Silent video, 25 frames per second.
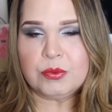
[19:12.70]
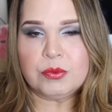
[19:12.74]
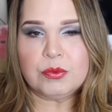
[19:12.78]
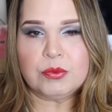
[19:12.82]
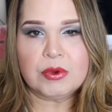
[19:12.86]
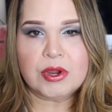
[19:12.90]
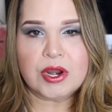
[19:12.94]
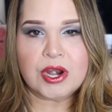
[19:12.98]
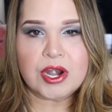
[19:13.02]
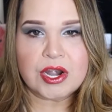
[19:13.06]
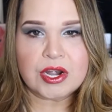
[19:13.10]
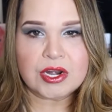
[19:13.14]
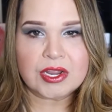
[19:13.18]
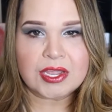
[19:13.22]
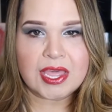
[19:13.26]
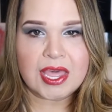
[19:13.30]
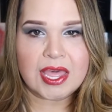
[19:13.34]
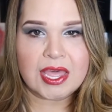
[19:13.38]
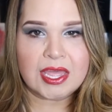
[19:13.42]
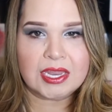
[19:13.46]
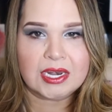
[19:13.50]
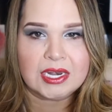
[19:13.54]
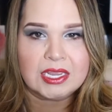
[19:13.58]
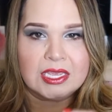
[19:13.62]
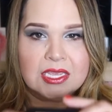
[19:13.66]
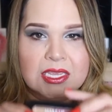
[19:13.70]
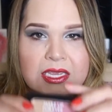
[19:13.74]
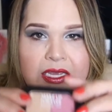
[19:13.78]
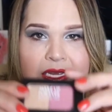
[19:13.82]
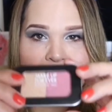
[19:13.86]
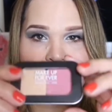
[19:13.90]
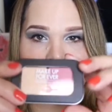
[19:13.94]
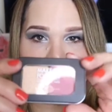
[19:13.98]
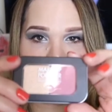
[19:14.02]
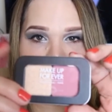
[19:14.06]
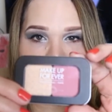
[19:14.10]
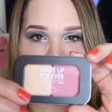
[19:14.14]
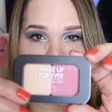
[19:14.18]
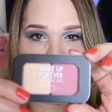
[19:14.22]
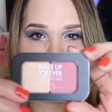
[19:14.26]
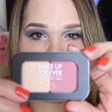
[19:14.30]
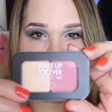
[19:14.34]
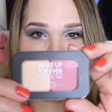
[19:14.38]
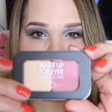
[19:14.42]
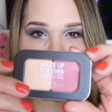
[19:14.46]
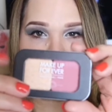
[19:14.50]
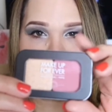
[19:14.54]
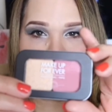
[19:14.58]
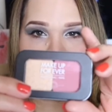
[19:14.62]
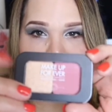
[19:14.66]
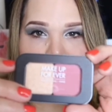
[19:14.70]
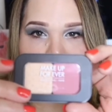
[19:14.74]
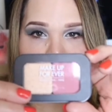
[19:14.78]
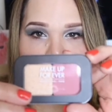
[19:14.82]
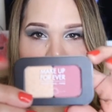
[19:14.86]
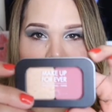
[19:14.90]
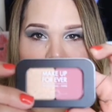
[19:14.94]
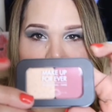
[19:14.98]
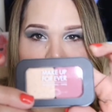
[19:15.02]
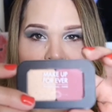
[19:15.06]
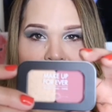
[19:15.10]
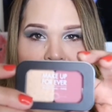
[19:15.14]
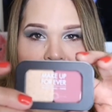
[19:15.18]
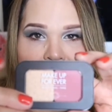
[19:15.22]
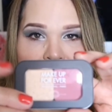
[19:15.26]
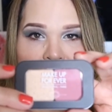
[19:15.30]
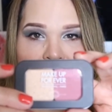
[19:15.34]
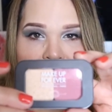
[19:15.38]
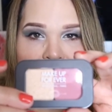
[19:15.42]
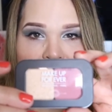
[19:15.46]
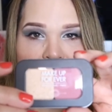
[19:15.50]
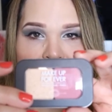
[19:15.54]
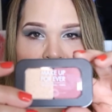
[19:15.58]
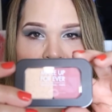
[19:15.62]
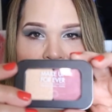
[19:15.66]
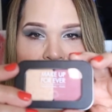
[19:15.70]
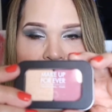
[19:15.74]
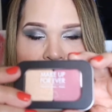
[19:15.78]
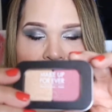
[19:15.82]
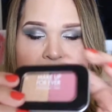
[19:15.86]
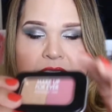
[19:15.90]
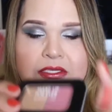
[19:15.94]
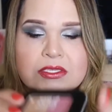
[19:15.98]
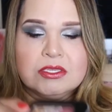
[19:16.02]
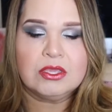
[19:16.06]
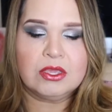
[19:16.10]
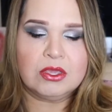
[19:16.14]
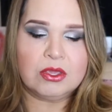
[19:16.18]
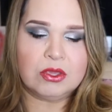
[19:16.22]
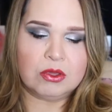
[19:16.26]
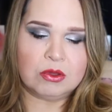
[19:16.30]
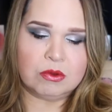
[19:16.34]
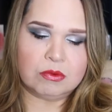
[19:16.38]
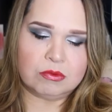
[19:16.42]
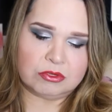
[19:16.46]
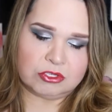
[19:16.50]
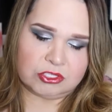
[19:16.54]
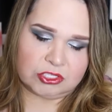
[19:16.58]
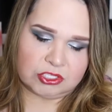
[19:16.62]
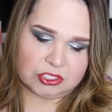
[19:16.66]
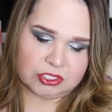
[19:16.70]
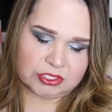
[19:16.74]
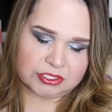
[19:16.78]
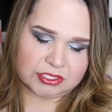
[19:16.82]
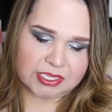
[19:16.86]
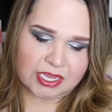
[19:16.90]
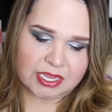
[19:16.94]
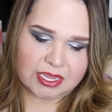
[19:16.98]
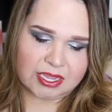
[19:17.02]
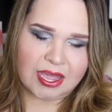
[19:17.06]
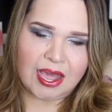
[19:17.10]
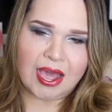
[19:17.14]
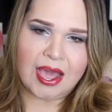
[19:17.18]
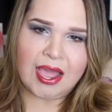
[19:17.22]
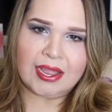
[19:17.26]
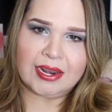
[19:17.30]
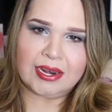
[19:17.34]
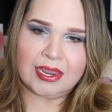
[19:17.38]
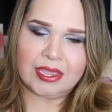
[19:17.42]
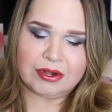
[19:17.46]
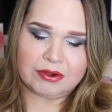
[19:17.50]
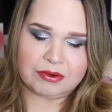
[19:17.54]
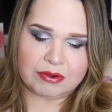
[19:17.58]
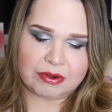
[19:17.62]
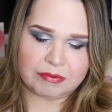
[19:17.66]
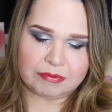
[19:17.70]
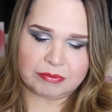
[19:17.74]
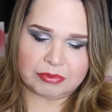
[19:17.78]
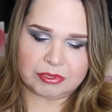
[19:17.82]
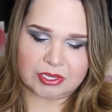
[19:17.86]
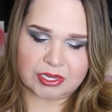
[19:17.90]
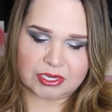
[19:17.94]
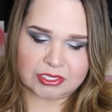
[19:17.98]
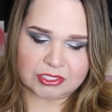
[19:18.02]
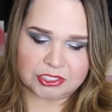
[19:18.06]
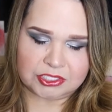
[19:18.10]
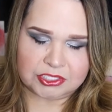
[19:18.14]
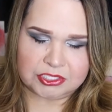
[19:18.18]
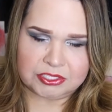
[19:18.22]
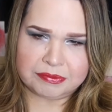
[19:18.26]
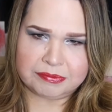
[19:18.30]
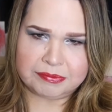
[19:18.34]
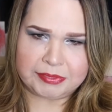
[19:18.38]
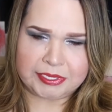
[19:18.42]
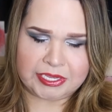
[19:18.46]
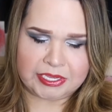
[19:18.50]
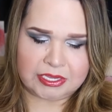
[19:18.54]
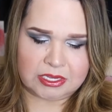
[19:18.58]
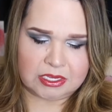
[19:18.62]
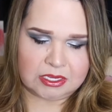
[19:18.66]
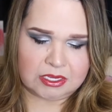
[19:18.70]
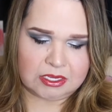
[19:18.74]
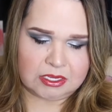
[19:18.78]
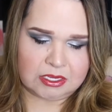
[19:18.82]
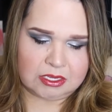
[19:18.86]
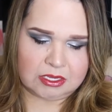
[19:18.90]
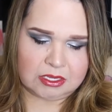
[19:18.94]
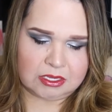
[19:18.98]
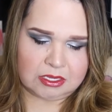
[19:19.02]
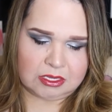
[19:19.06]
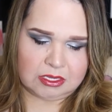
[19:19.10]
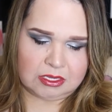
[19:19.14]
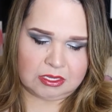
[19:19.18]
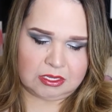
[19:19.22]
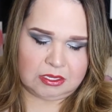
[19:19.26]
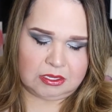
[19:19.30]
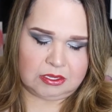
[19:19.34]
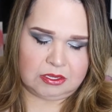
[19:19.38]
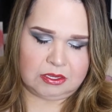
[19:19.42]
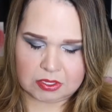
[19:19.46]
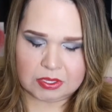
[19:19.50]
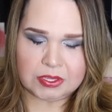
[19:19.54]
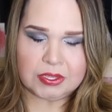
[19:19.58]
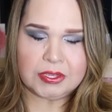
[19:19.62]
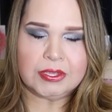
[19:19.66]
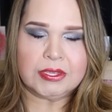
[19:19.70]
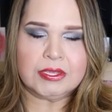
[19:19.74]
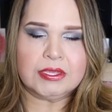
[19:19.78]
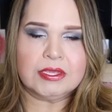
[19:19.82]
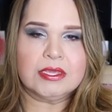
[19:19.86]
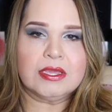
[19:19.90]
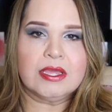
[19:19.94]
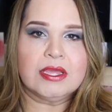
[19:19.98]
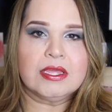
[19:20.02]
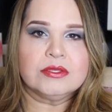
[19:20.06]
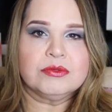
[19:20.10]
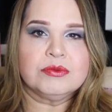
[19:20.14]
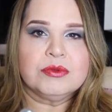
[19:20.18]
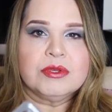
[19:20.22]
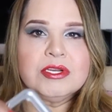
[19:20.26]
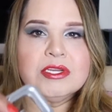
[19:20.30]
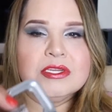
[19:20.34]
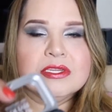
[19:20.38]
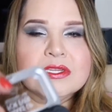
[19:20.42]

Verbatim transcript: work, honey. And they gave me this, which looks like a highlighter and blush to me. Yeah, that's what it